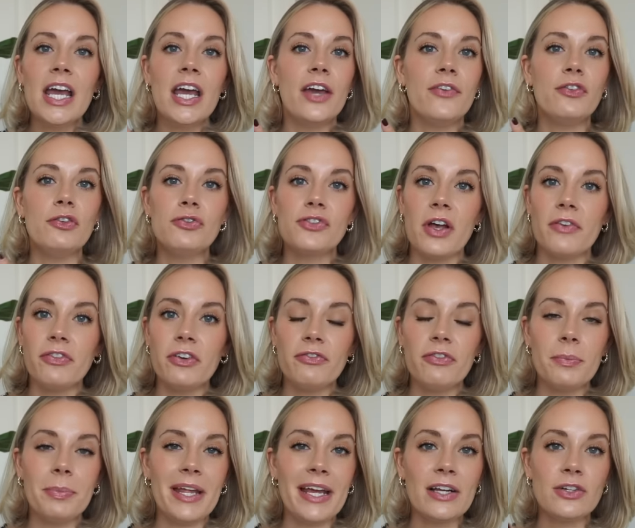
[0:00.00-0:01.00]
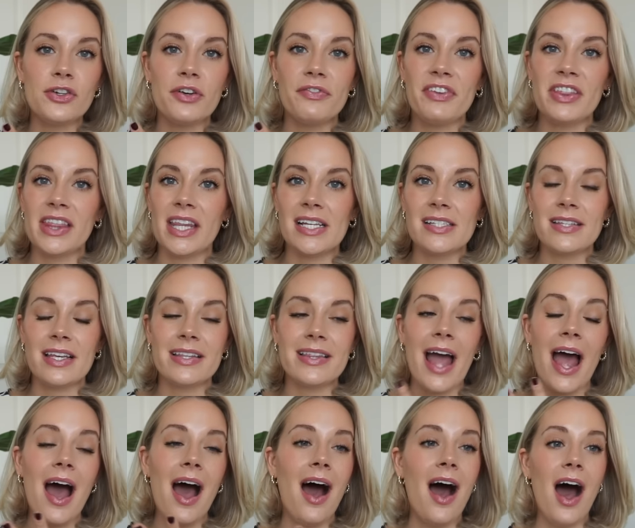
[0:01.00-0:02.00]
If you suffer from dandruff and things like
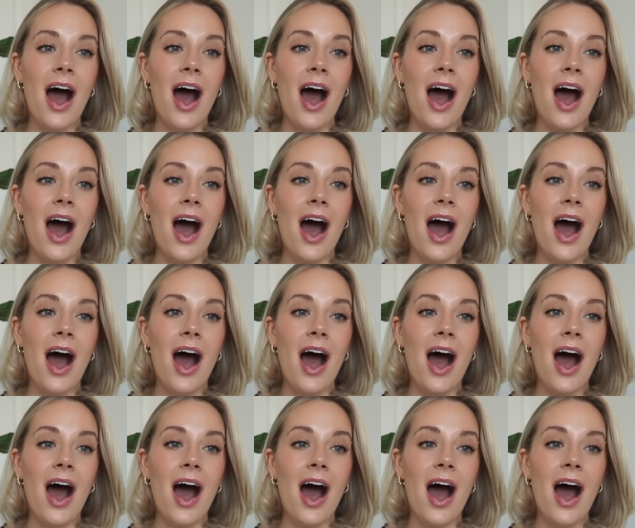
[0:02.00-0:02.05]
that,